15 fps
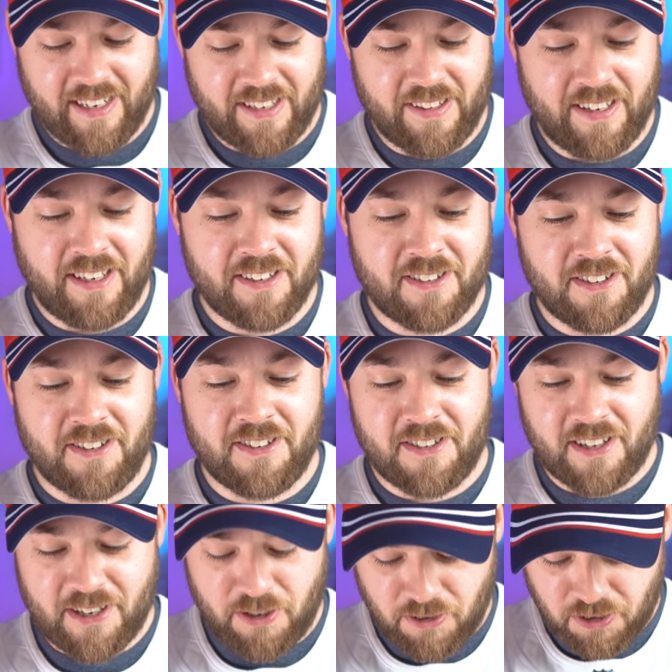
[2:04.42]
And the hint
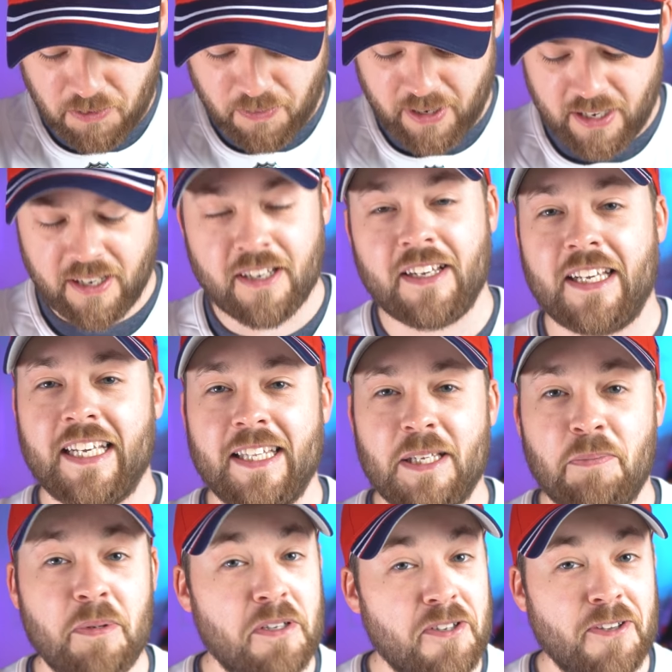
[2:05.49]
is they used to be in
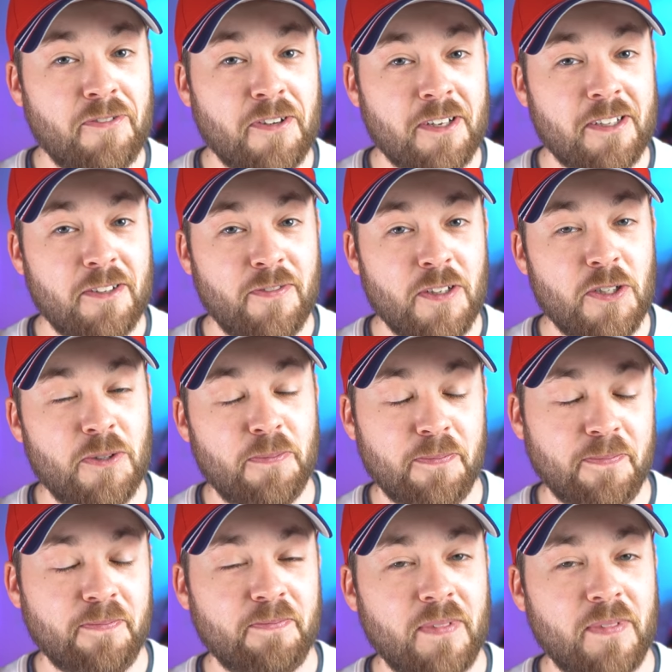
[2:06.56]
the Pacific Division.